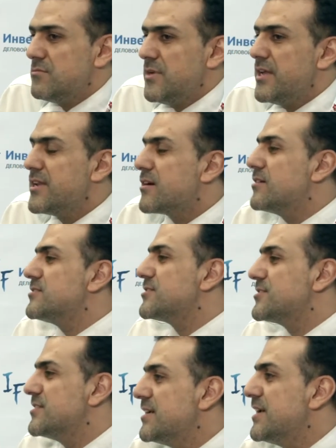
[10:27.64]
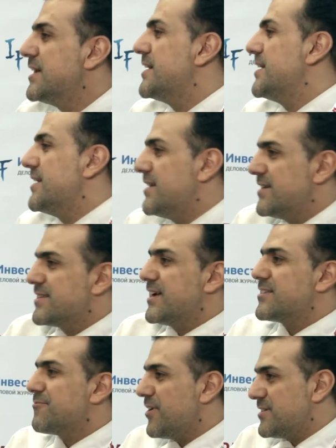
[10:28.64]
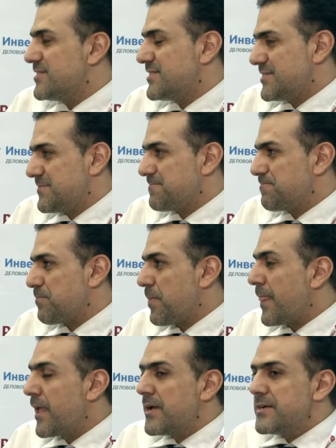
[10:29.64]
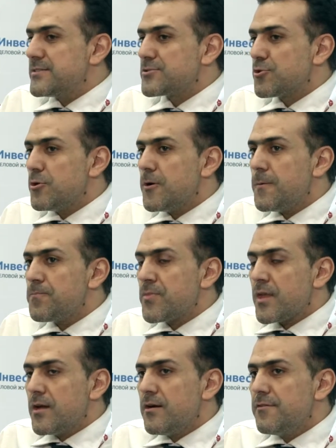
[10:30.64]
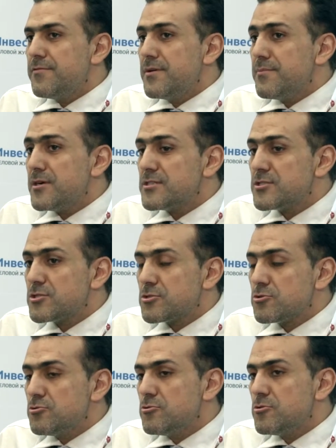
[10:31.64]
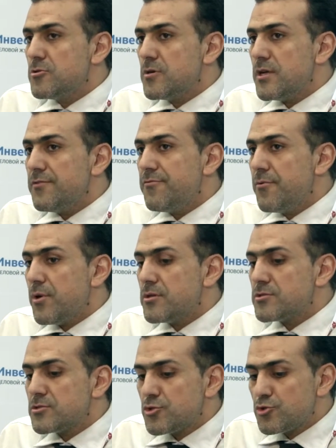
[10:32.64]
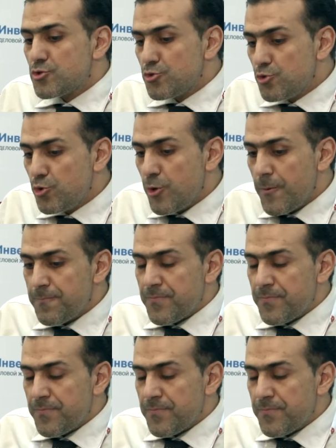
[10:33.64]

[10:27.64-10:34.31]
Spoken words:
any country that wants. So we must if we want to